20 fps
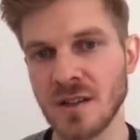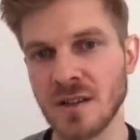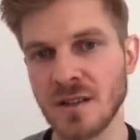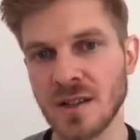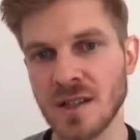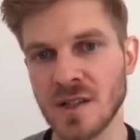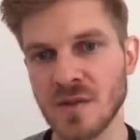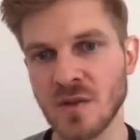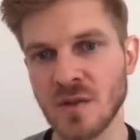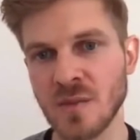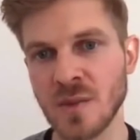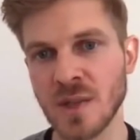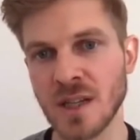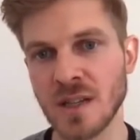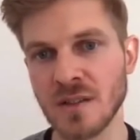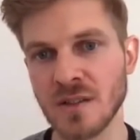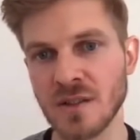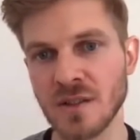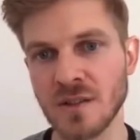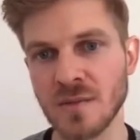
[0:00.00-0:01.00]

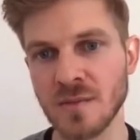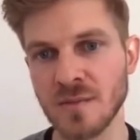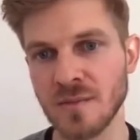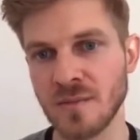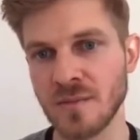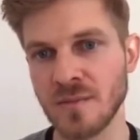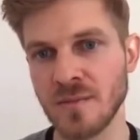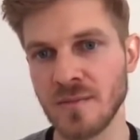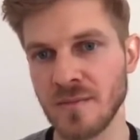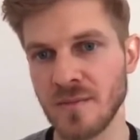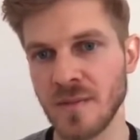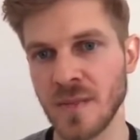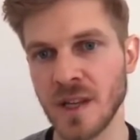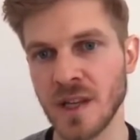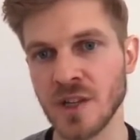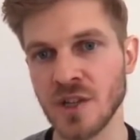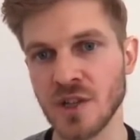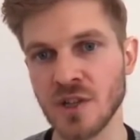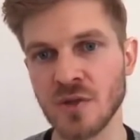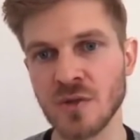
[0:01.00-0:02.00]
discriminator
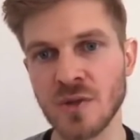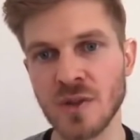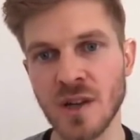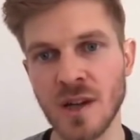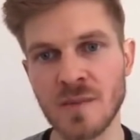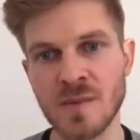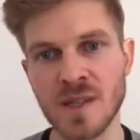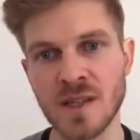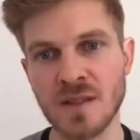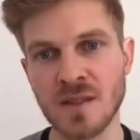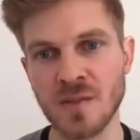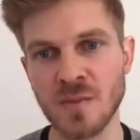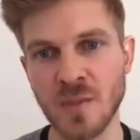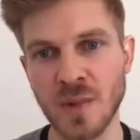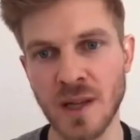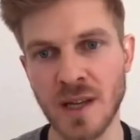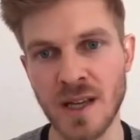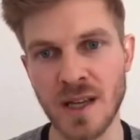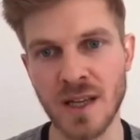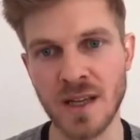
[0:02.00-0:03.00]
issue comes into
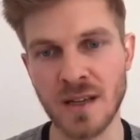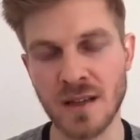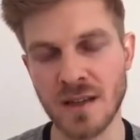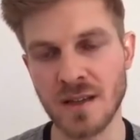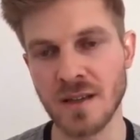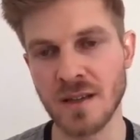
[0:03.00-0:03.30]
play.